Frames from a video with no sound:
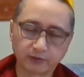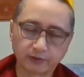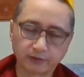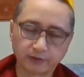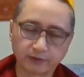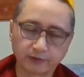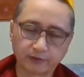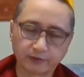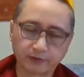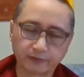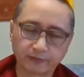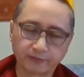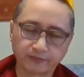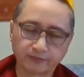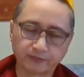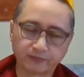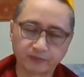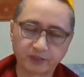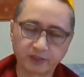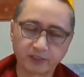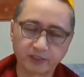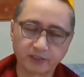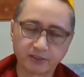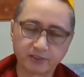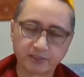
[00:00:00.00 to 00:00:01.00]

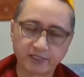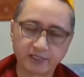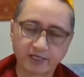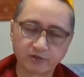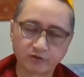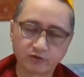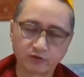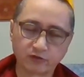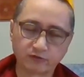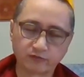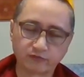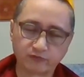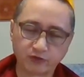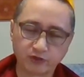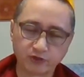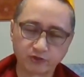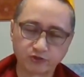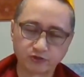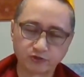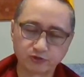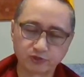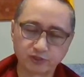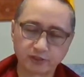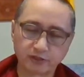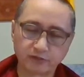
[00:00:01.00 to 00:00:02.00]
The 10
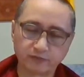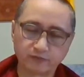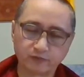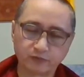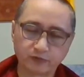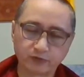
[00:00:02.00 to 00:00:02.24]
non-virtues,